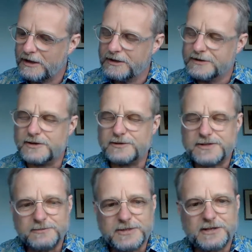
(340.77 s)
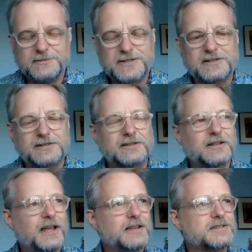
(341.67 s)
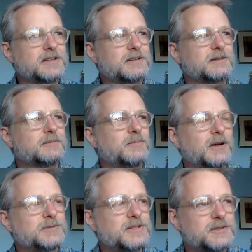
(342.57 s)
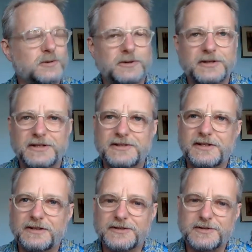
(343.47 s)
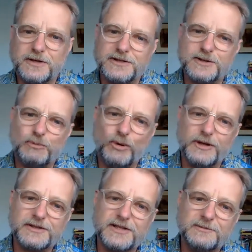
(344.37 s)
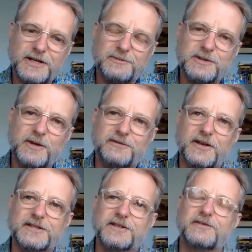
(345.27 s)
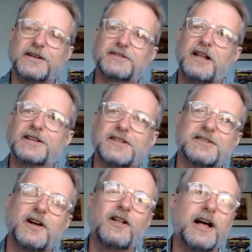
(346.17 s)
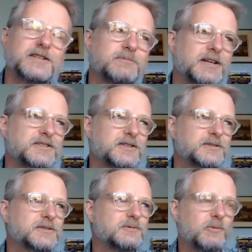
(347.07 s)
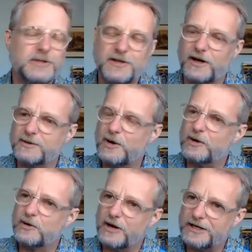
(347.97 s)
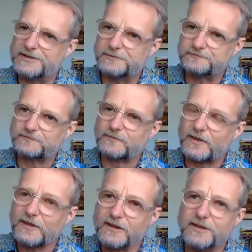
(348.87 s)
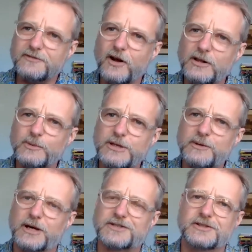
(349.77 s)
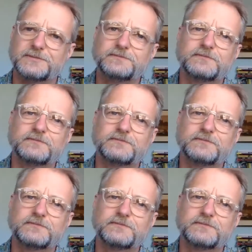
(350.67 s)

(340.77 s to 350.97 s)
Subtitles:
So sometimes, as perhaps a story that illustrates the point, sometimes in my face-to-face classes, I'll ask my students when we talk about grades the following question.